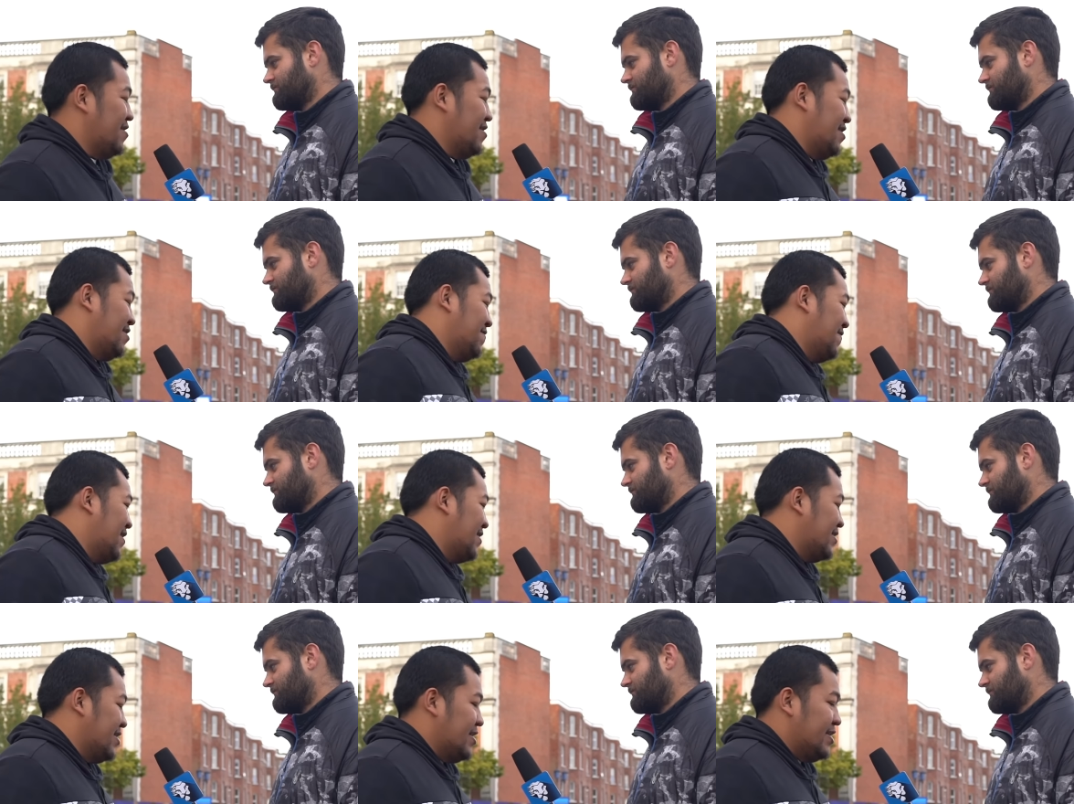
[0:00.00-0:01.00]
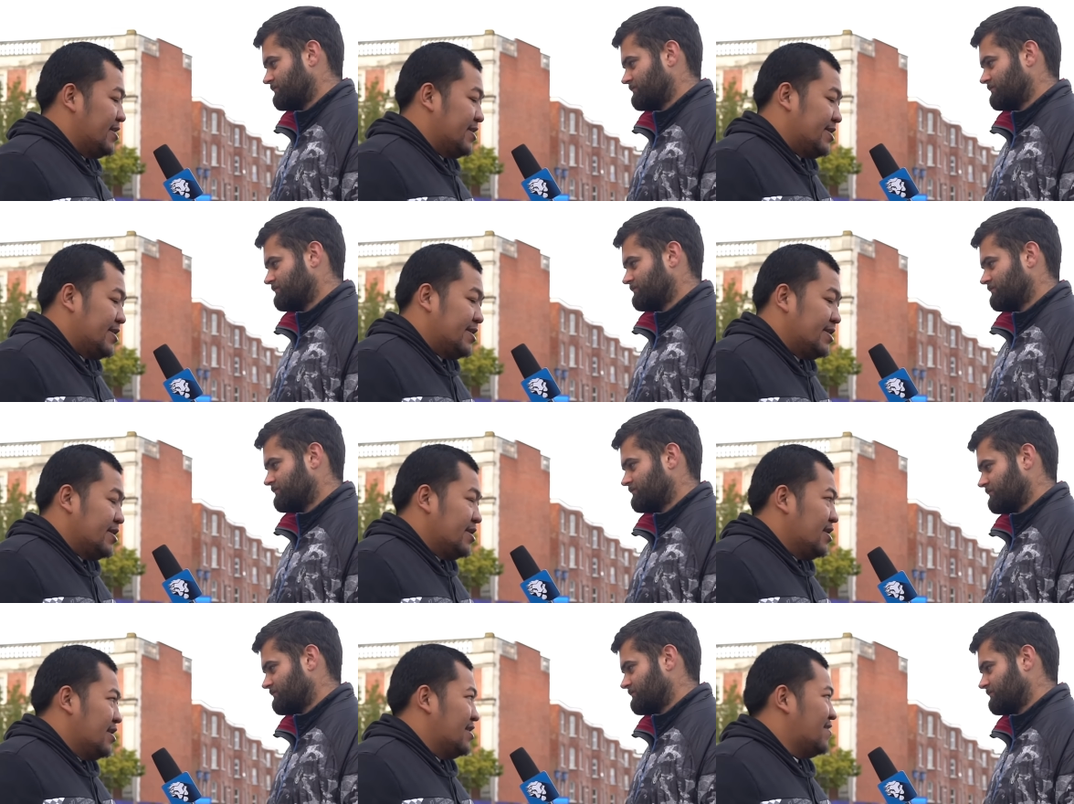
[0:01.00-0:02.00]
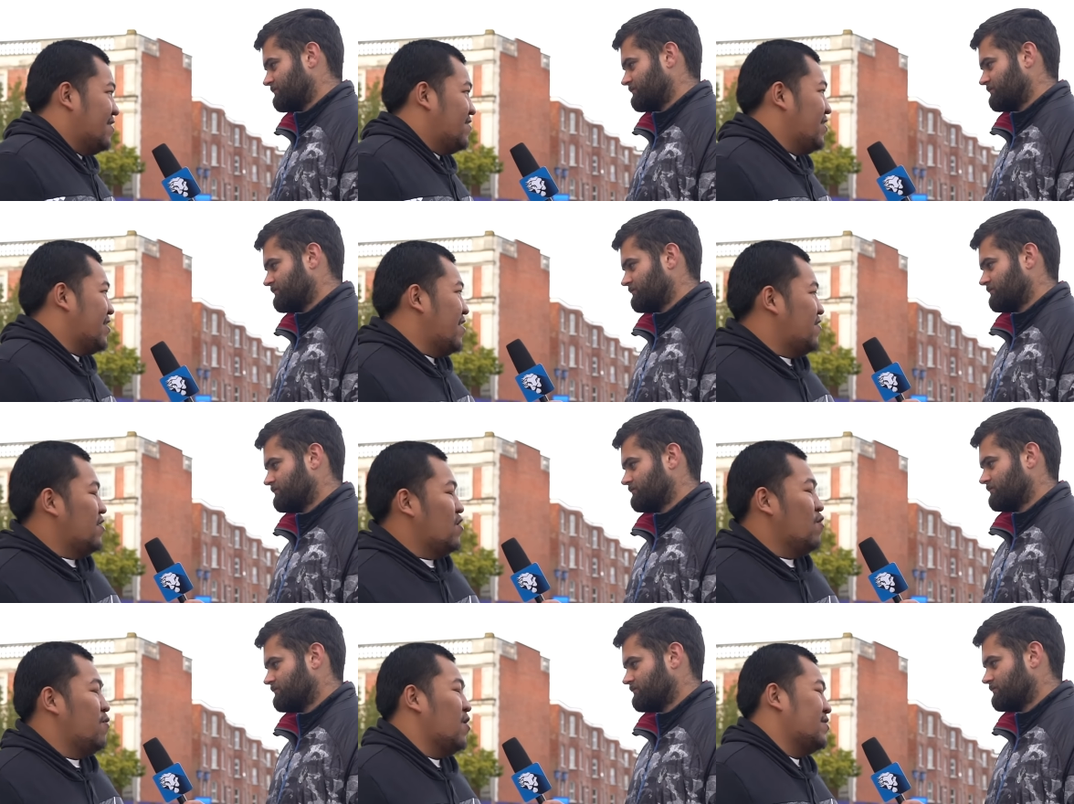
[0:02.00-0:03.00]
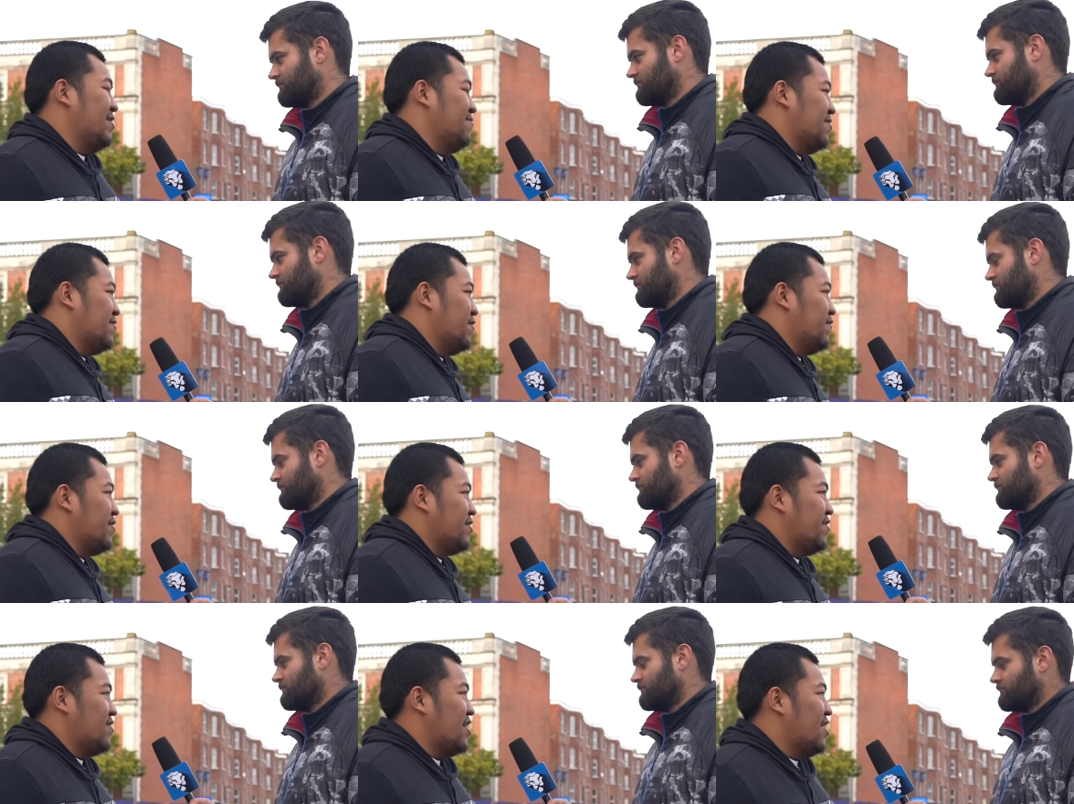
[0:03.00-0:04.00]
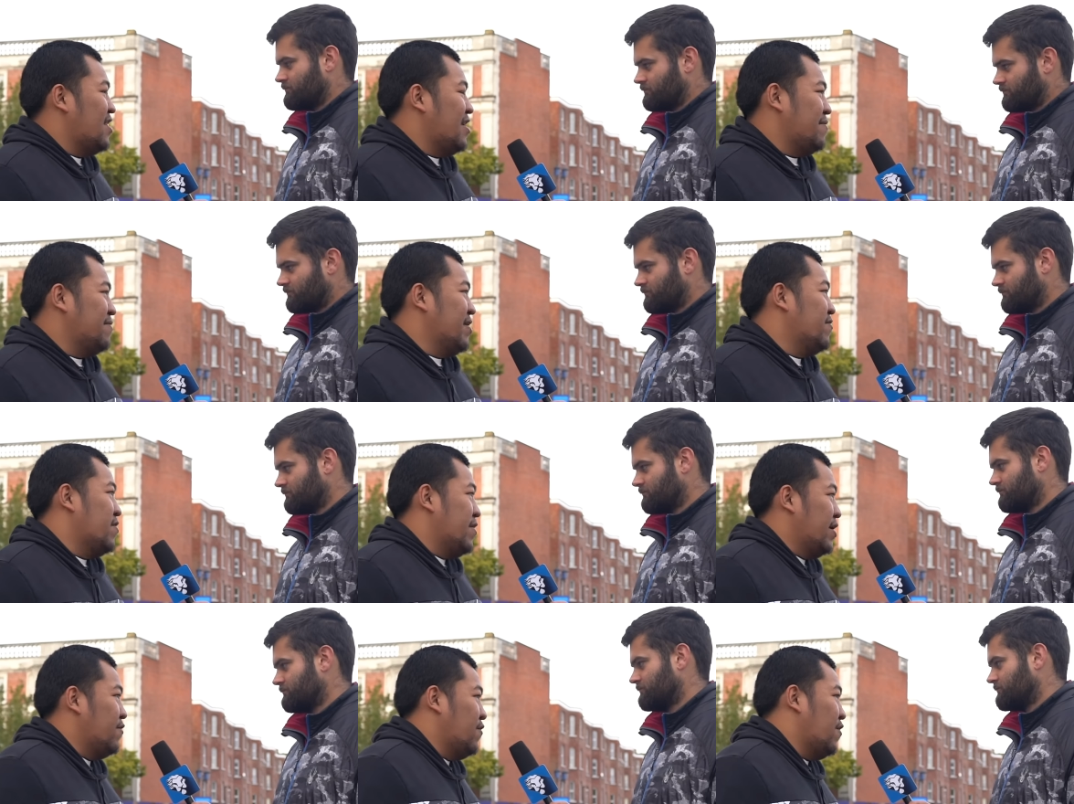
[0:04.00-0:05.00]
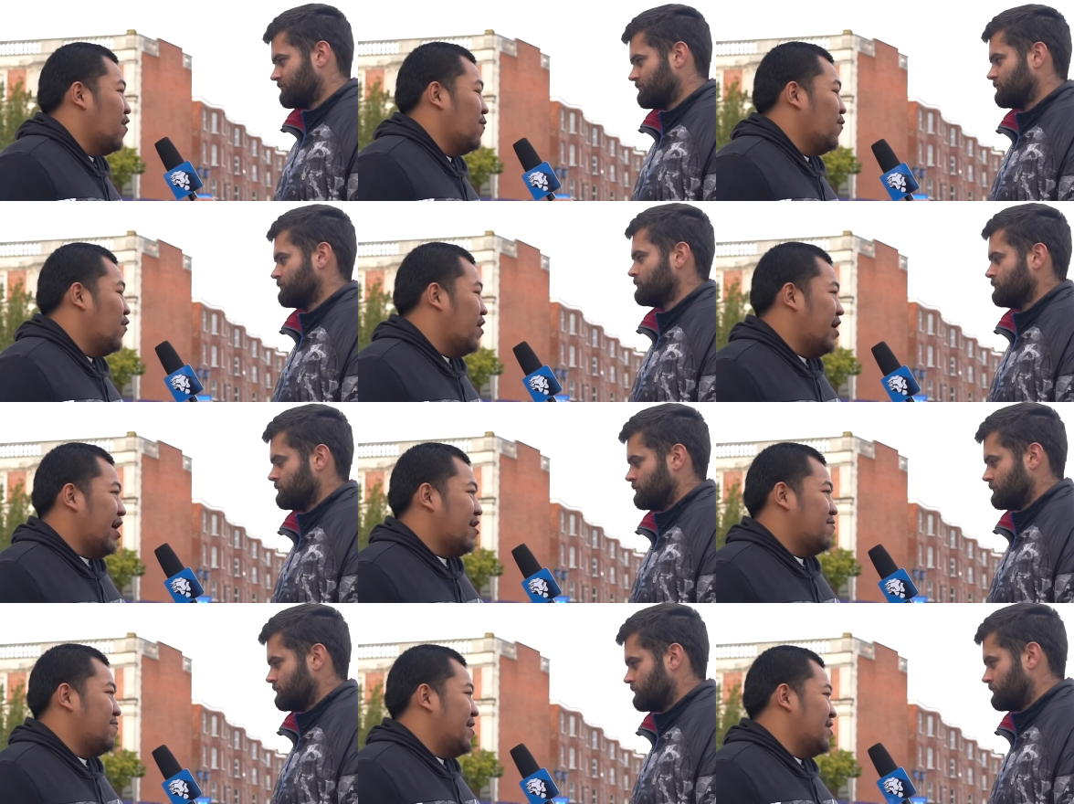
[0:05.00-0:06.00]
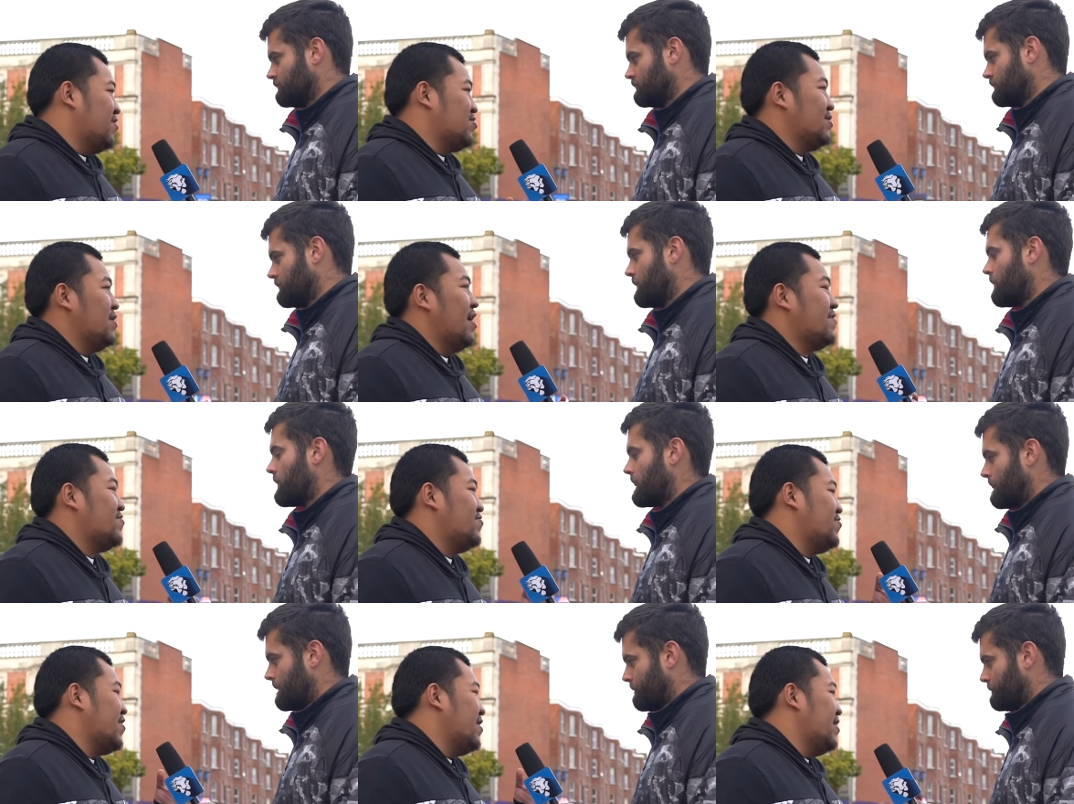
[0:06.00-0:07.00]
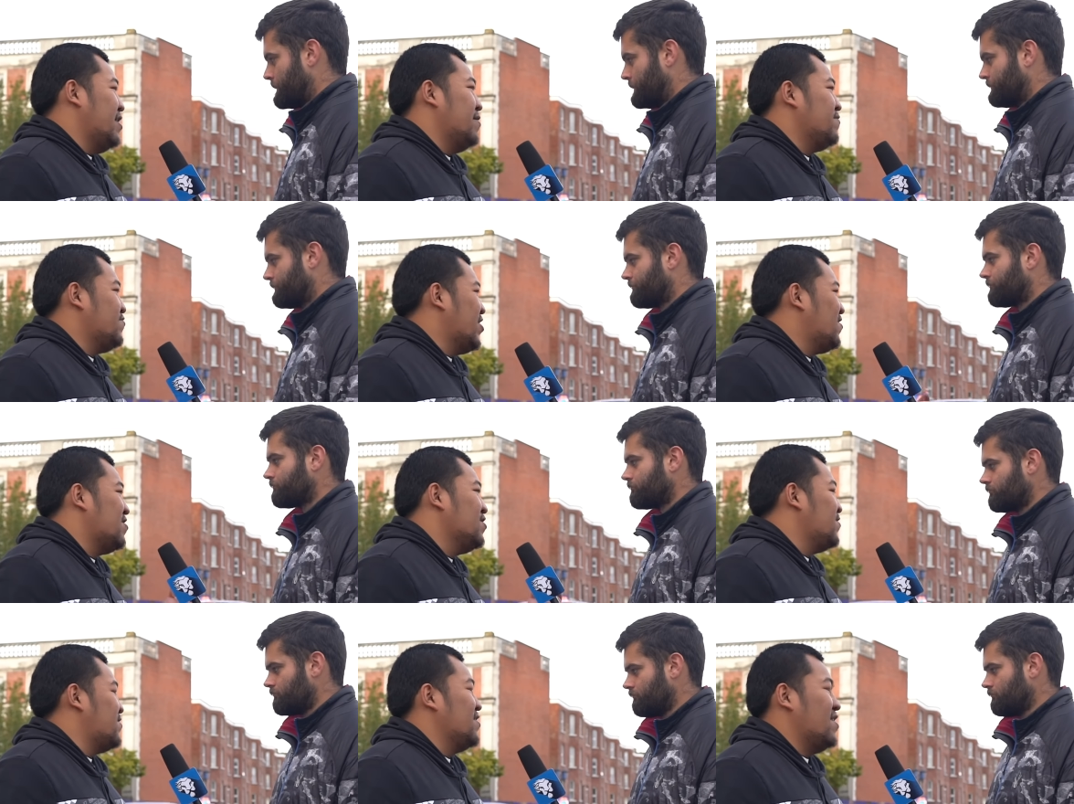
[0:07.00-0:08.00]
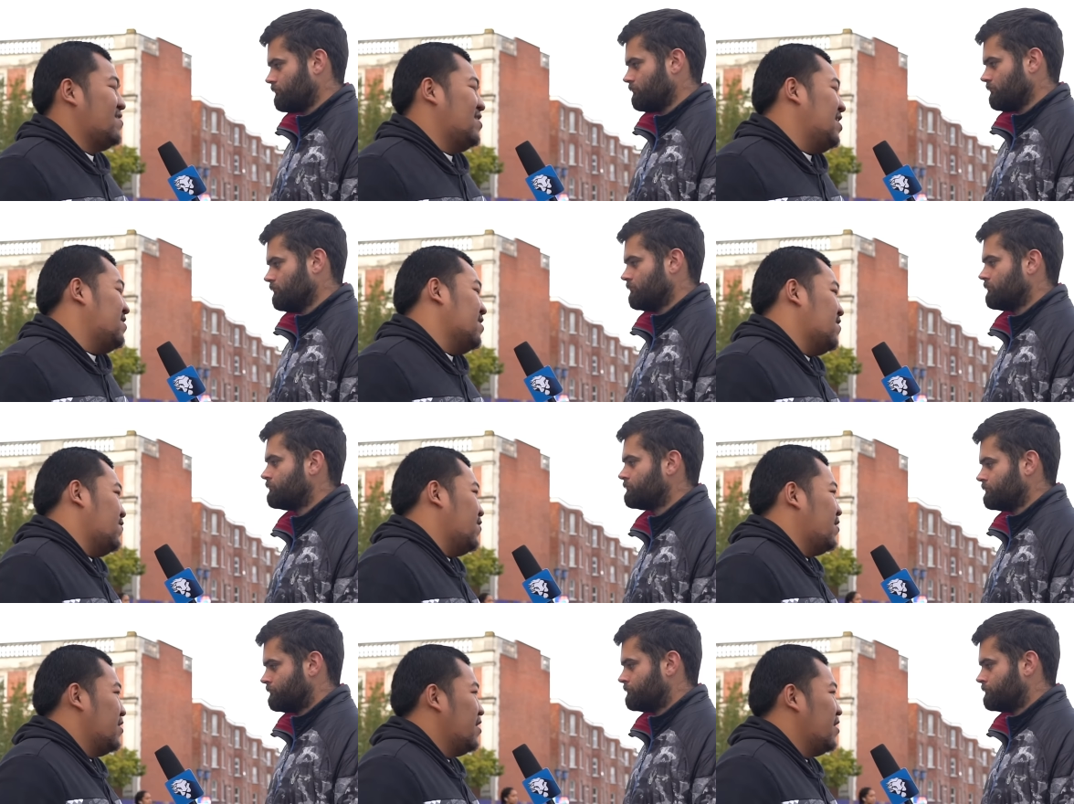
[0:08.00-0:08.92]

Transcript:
Speaker 1: And the fact that this is against a low block team as well, we're just kind of like mirroring on what has been a A tr um, translucent this season as well.